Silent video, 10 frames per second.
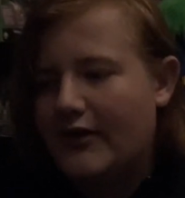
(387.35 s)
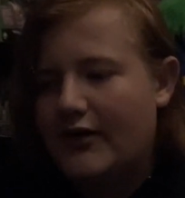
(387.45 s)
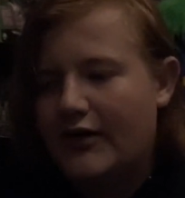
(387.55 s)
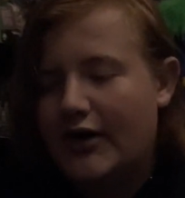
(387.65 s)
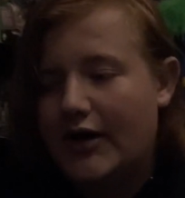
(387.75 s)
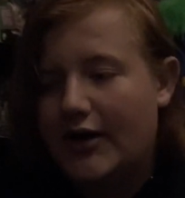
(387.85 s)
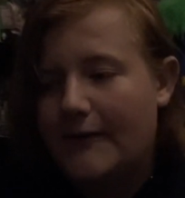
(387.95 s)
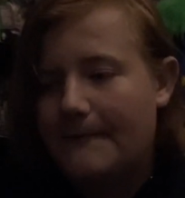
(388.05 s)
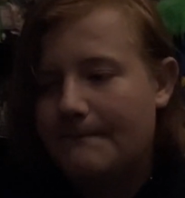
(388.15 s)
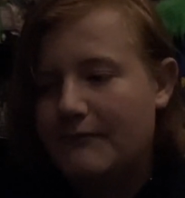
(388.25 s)
Uh,
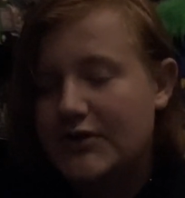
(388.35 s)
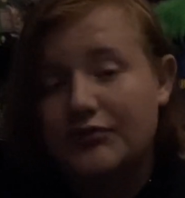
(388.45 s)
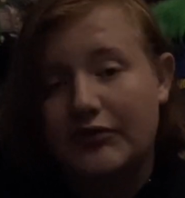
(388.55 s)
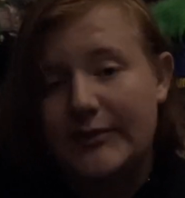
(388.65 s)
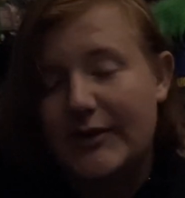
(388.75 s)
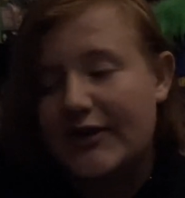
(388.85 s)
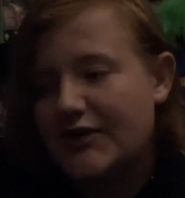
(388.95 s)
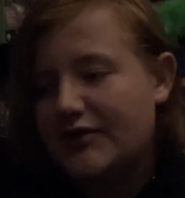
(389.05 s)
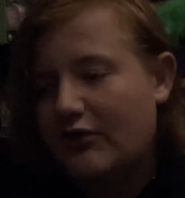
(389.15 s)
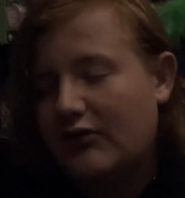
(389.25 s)
which will lead me
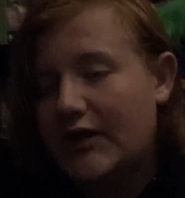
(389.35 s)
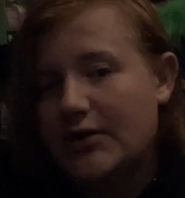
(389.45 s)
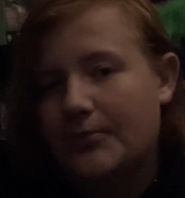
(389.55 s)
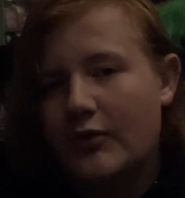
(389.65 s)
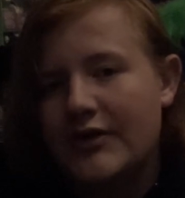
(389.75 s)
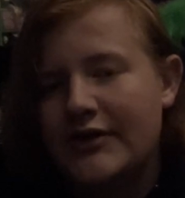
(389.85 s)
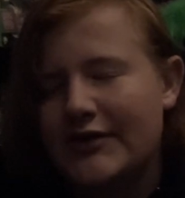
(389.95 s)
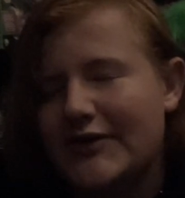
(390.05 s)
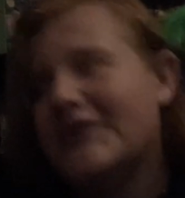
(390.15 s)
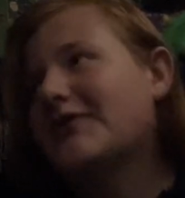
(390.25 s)
to a later point in
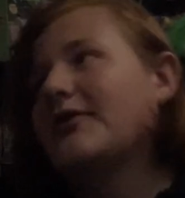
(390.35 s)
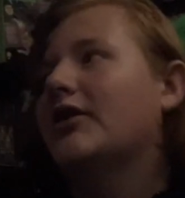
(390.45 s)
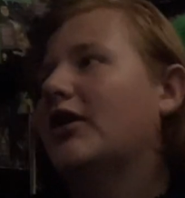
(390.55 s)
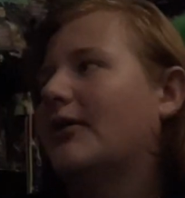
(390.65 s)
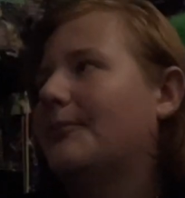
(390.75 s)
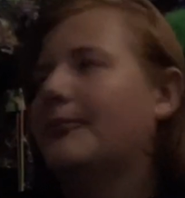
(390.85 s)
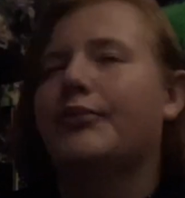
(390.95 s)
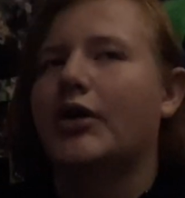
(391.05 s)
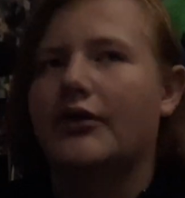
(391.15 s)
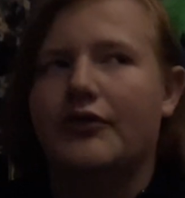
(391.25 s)
this uh
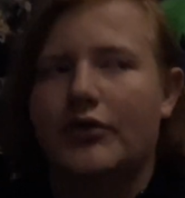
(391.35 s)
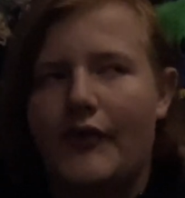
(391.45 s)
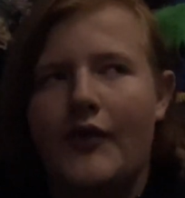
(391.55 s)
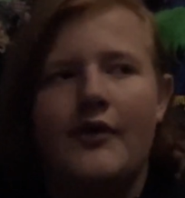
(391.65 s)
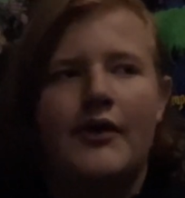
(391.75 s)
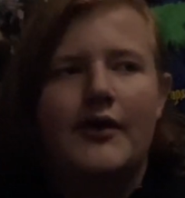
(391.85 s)
part of review.